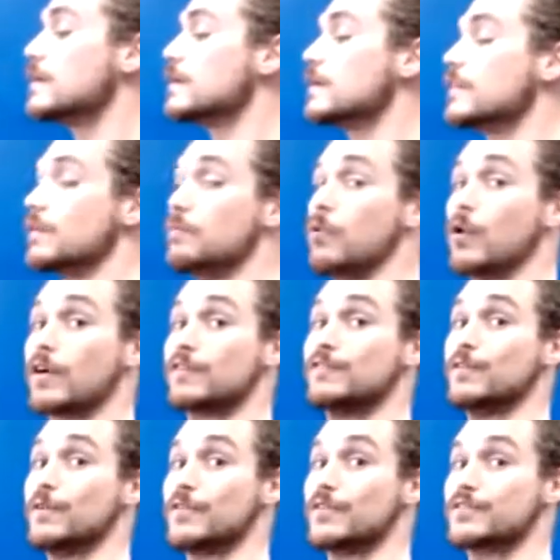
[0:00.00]
The more
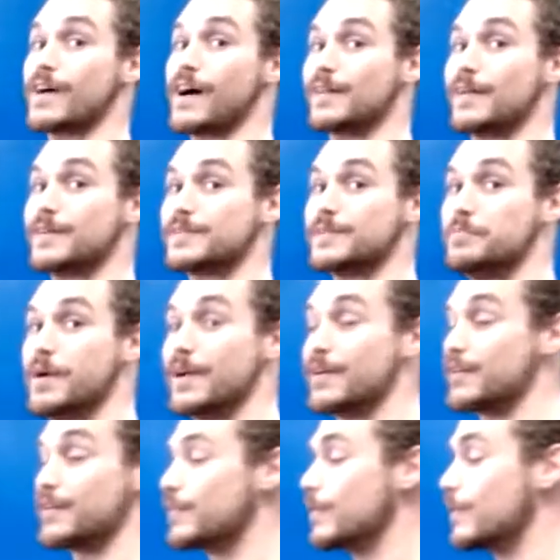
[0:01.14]
full the shot glass, the better,
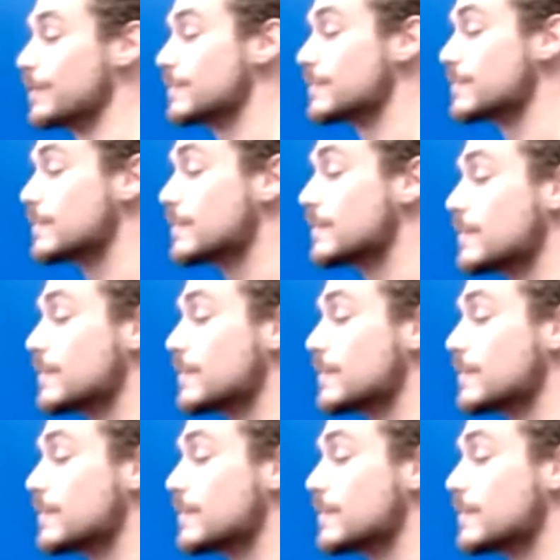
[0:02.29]
of course.